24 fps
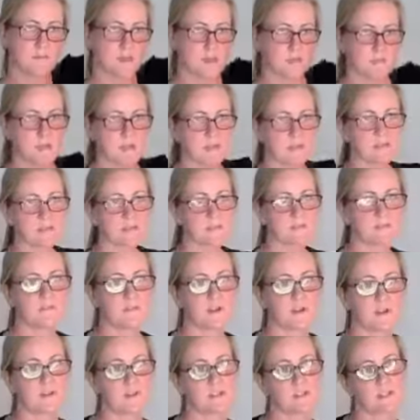maybe it's
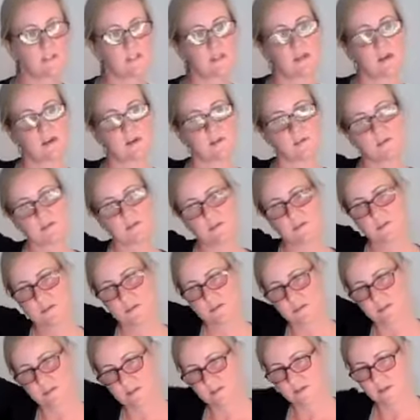very slow
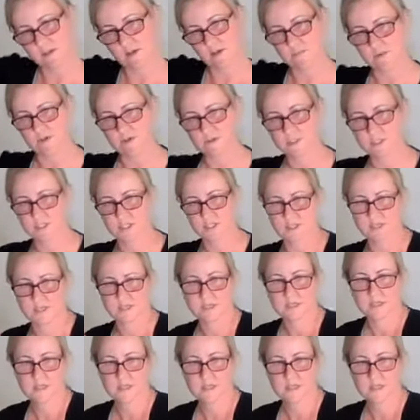motion.